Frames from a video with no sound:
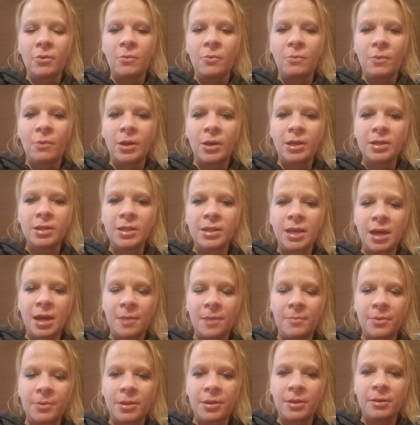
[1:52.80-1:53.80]
what is
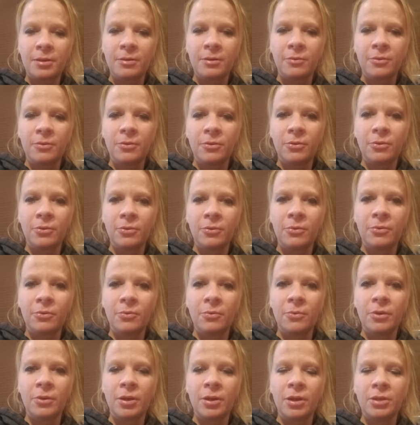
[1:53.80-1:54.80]
happening?
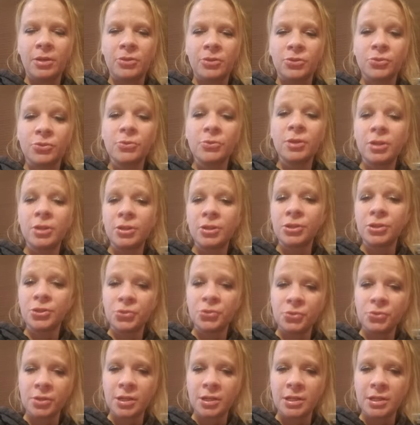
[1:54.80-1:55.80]
You do get a
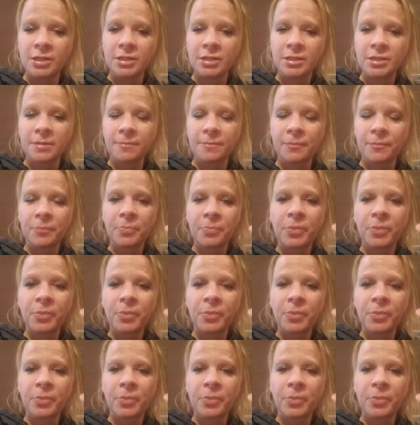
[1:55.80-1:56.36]
choice